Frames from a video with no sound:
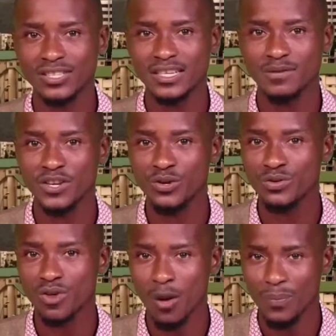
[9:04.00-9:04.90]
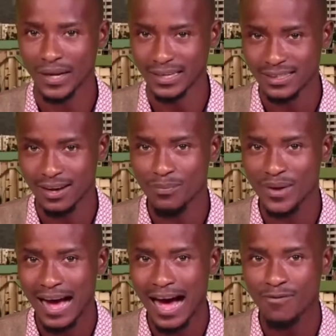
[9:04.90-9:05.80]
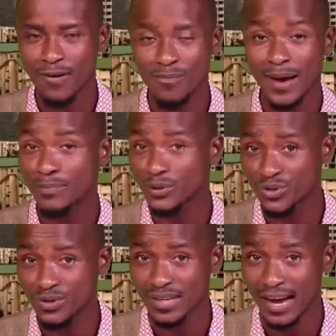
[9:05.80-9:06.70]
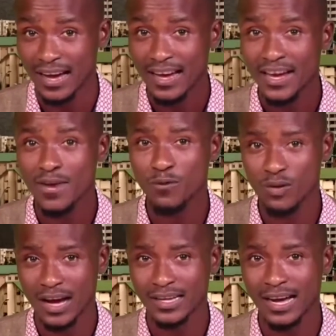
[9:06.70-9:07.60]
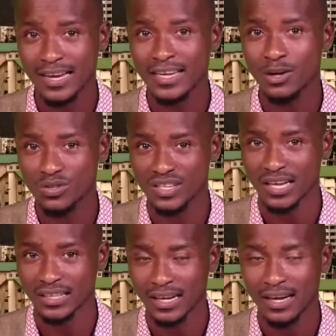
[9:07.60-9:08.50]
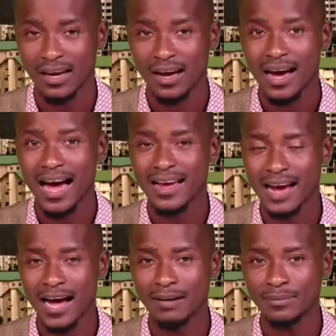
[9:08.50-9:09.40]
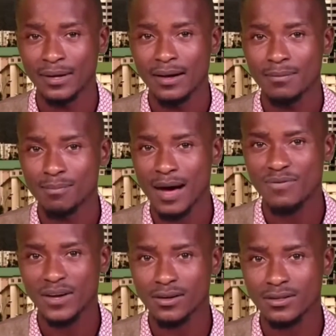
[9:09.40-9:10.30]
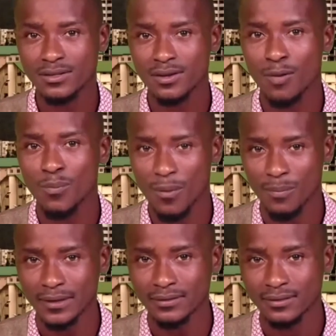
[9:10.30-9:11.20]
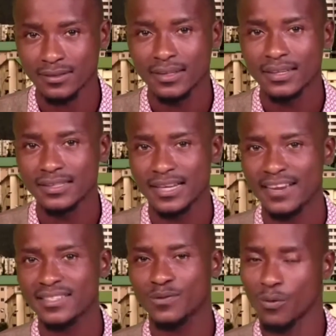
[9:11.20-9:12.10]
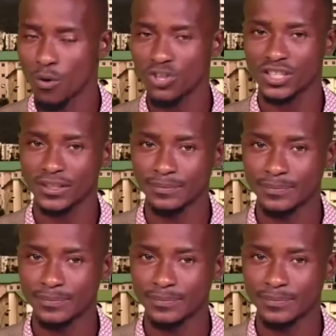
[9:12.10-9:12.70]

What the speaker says: TV News Update on behalf of my producer, Ifunanya Ilodianya. I am Marvelous Obomman. Thanks for watching.